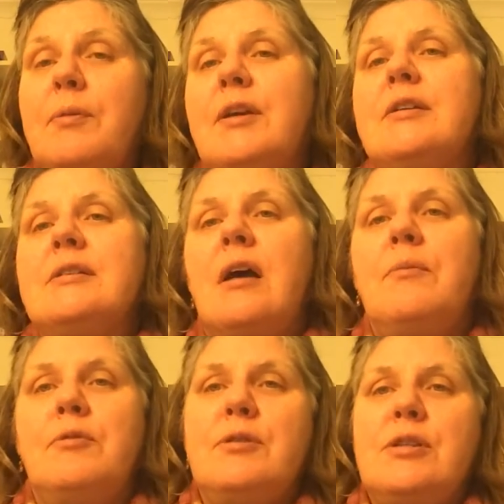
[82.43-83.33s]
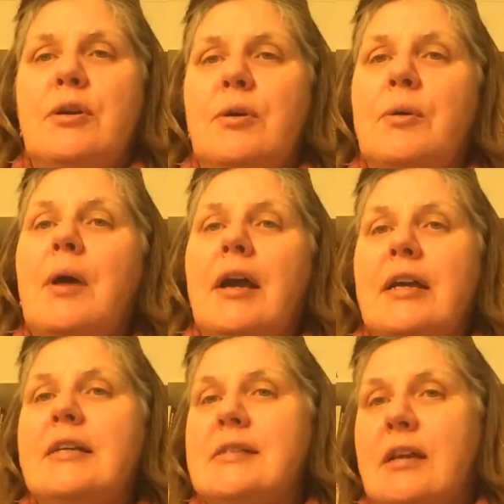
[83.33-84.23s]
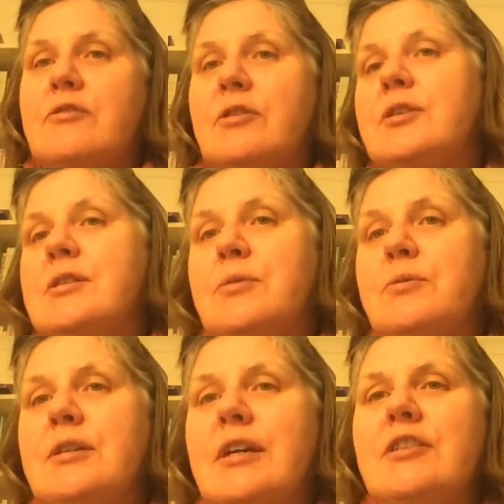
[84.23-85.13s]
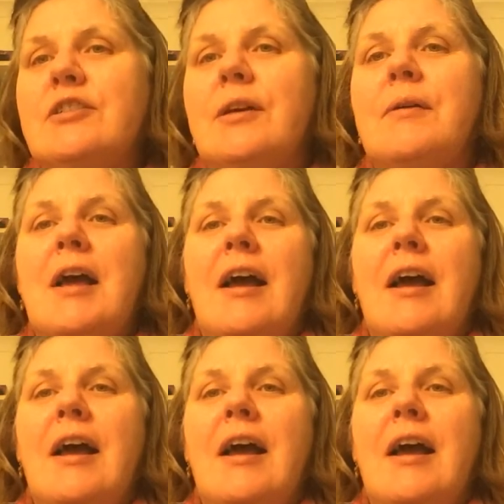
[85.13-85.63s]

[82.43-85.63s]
because I'm also a secondary school teacher,